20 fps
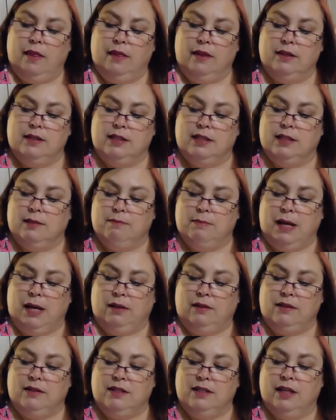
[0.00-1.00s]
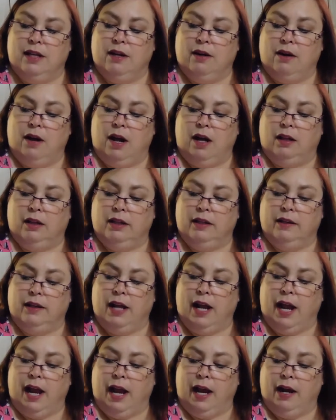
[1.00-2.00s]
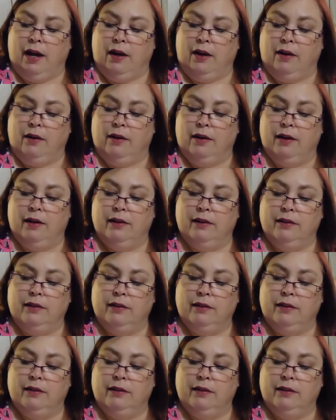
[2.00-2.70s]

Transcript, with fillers: the smells that are all in the air.